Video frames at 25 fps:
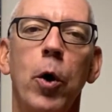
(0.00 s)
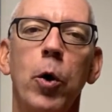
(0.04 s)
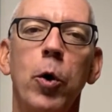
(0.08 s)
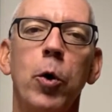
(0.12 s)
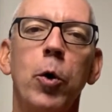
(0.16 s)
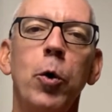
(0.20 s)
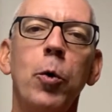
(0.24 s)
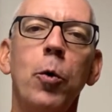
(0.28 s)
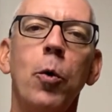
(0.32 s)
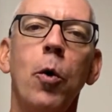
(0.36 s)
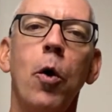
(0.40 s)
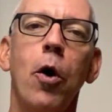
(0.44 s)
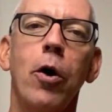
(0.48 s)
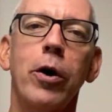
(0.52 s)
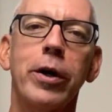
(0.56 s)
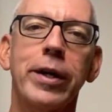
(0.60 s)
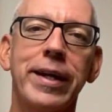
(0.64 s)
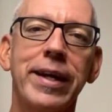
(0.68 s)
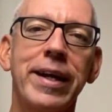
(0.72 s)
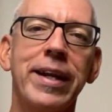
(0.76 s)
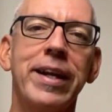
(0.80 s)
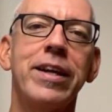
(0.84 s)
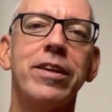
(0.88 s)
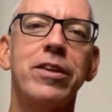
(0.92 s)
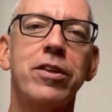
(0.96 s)
who are
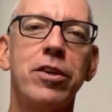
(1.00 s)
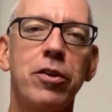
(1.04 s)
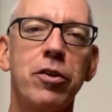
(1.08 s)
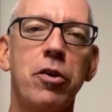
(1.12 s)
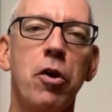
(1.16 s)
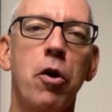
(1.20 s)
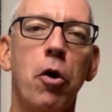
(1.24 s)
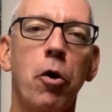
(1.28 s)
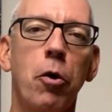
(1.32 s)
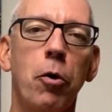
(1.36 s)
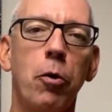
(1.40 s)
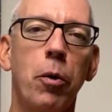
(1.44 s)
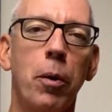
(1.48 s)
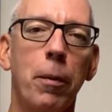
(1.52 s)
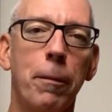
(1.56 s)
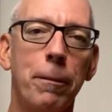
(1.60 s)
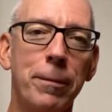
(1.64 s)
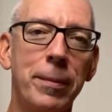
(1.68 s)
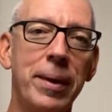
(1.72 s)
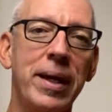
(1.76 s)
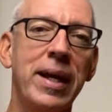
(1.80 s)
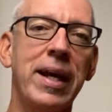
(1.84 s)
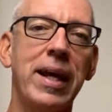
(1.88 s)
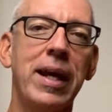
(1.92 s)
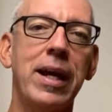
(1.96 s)
getting to know
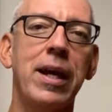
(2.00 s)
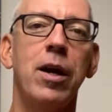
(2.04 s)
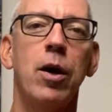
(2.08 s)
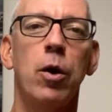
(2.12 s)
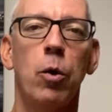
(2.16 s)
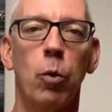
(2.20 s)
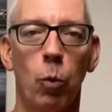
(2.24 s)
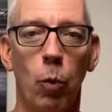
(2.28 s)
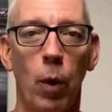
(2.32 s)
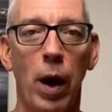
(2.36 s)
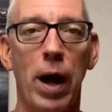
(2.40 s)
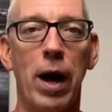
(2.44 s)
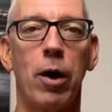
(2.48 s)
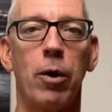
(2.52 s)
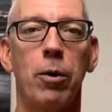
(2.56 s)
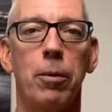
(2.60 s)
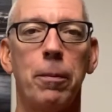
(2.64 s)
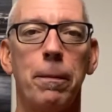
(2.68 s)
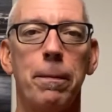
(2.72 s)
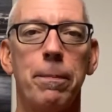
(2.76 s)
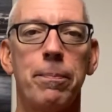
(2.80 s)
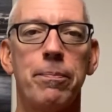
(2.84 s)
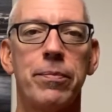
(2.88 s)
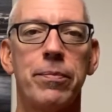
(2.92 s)
me well.